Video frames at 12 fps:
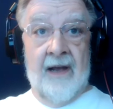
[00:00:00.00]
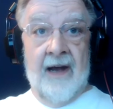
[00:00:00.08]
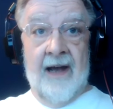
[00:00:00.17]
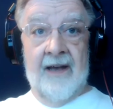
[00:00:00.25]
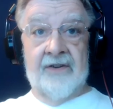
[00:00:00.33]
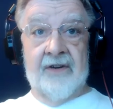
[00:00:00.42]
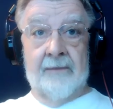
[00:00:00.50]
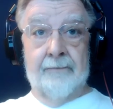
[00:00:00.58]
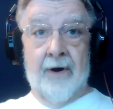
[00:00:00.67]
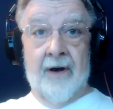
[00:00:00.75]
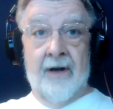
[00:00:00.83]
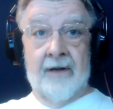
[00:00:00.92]
I actually
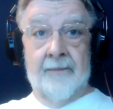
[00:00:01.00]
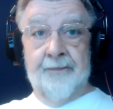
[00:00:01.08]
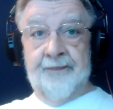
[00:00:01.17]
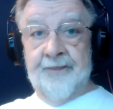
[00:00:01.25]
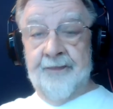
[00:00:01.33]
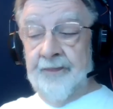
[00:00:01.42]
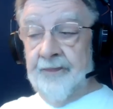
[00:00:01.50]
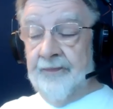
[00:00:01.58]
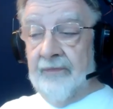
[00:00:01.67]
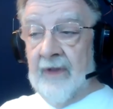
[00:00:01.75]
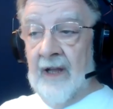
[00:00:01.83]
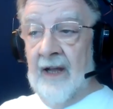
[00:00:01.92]
bought
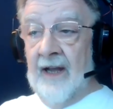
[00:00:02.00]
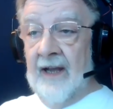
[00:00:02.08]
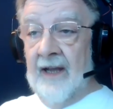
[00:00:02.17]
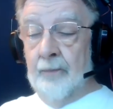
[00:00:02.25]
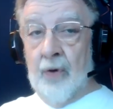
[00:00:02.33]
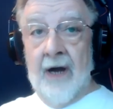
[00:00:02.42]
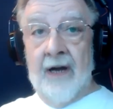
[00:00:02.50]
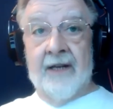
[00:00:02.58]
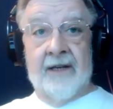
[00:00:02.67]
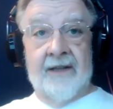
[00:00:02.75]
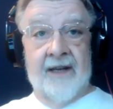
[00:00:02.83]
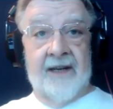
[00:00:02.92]
a
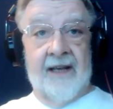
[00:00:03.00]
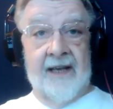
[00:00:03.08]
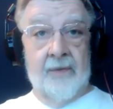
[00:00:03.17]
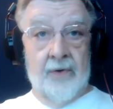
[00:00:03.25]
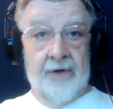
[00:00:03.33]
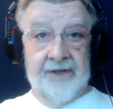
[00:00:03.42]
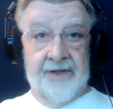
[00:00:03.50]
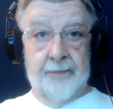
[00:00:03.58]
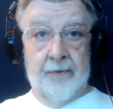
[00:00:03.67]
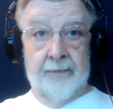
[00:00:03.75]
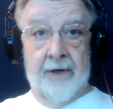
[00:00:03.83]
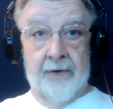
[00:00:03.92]
product that he was
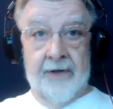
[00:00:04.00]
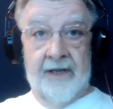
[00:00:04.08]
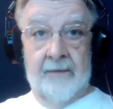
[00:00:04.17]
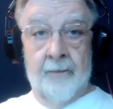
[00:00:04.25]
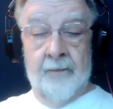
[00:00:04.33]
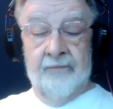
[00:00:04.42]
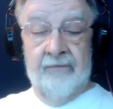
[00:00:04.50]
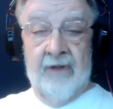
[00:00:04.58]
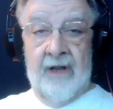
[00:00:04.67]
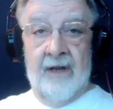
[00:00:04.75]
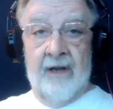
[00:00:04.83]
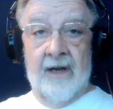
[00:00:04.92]
promoting,
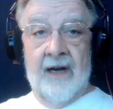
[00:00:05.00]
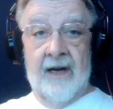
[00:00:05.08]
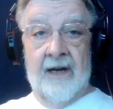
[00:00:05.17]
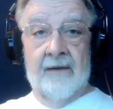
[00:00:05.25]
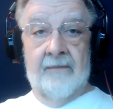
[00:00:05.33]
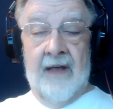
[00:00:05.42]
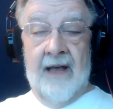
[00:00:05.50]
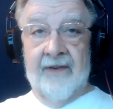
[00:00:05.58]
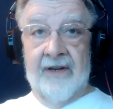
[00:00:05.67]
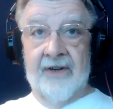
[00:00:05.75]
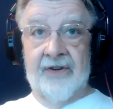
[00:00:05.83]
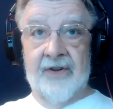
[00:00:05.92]

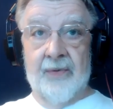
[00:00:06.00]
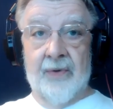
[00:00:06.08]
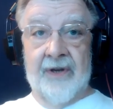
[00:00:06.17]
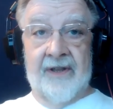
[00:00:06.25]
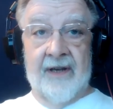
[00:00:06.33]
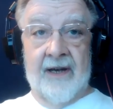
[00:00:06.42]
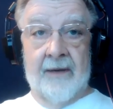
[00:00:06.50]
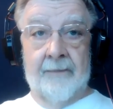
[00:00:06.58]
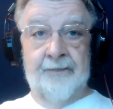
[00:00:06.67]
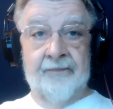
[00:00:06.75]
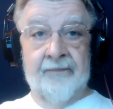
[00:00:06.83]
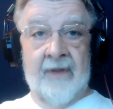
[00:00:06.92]
having to do with
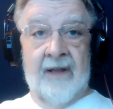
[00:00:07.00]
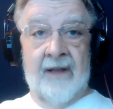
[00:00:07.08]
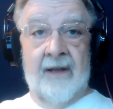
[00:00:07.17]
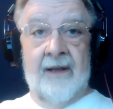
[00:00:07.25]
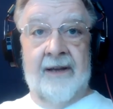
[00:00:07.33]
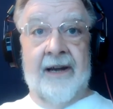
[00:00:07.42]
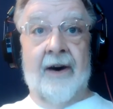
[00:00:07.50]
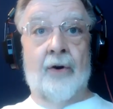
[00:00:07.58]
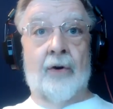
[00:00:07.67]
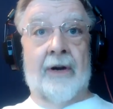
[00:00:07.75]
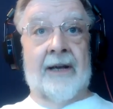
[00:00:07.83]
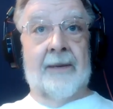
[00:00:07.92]

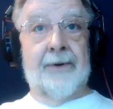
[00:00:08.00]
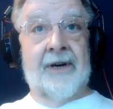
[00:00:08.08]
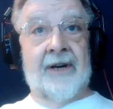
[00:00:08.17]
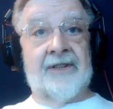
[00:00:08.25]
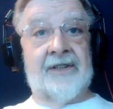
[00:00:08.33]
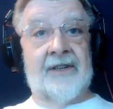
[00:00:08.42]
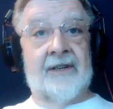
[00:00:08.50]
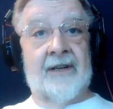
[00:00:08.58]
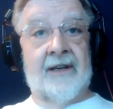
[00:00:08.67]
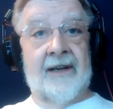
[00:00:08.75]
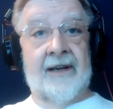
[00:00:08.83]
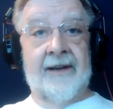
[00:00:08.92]
coloring books,
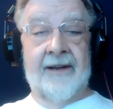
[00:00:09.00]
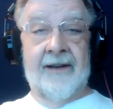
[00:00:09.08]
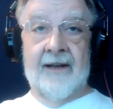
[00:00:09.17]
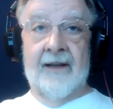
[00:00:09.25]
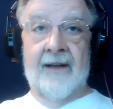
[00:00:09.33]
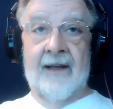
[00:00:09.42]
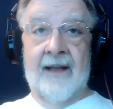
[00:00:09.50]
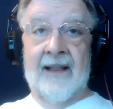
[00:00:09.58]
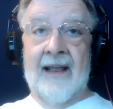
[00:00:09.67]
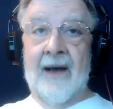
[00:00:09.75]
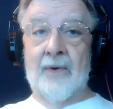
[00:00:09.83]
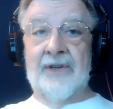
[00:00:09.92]
and
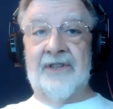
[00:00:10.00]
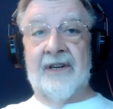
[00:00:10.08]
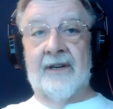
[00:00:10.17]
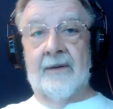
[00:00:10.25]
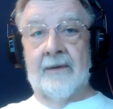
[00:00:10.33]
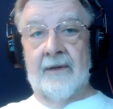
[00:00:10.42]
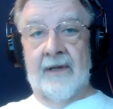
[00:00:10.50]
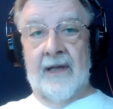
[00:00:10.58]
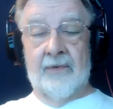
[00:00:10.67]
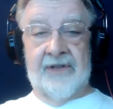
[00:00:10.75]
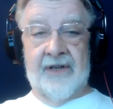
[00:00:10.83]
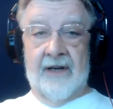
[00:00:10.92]
that was
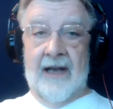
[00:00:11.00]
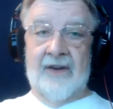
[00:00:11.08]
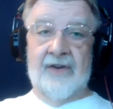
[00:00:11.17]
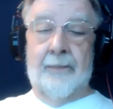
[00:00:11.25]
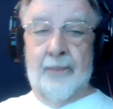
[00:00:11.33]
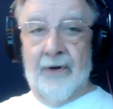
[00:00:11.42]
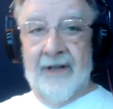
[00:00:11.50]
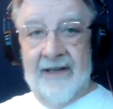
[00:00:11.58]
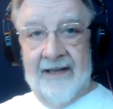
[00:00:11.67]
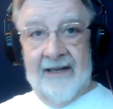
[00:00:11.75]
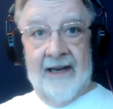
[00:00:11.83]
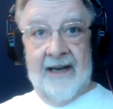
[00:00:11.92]
an actually pretty
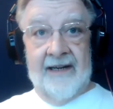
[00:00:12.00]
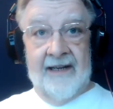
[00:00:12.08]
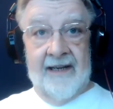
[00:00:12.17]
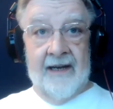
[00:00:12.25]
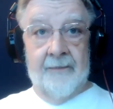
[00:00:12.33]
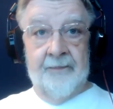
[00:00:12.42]
neat idea.